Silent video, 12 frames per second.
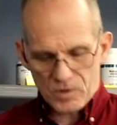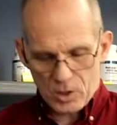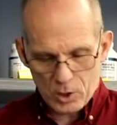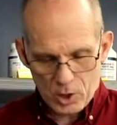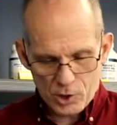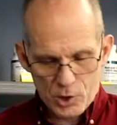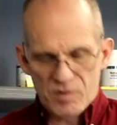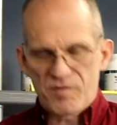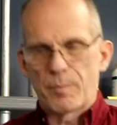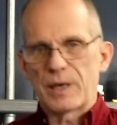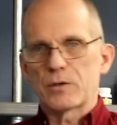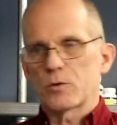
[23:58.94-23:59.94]
along nerve
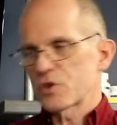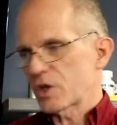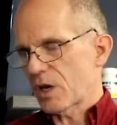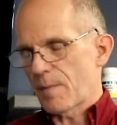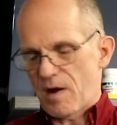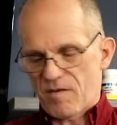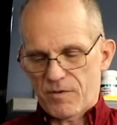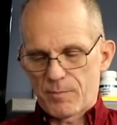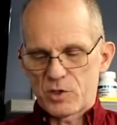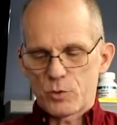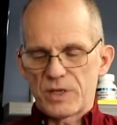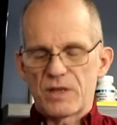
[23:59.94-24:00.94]
bundles that come out from
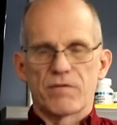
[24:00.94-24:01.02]
between the